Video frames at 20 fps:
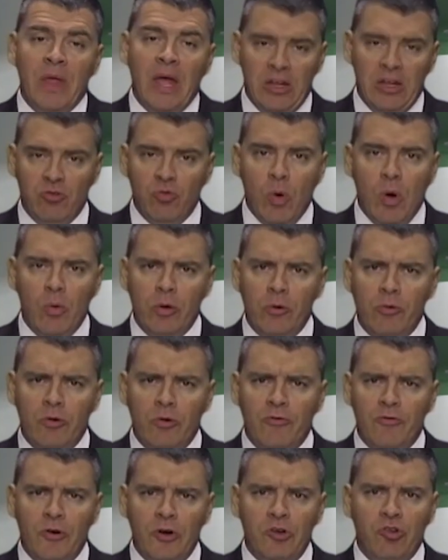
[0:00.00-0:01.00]
as what we
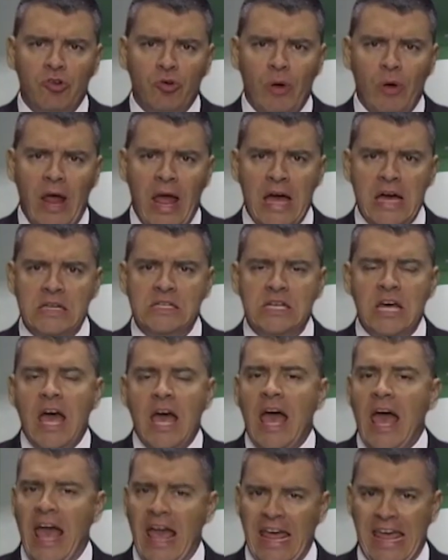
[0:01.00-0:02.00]
refer to as
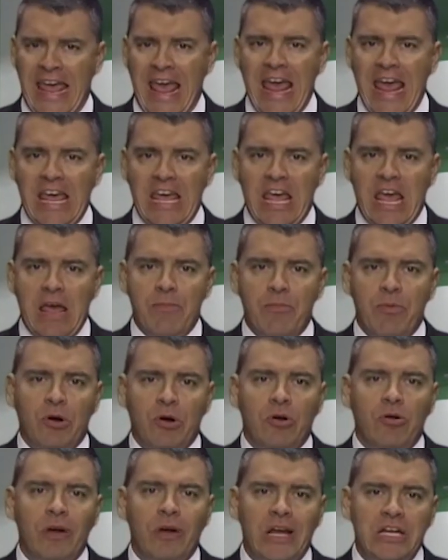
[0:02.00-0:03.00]
a gatekeeper
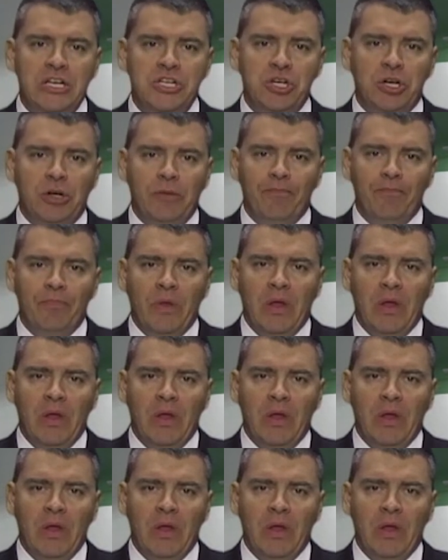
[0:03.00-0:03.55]
credential.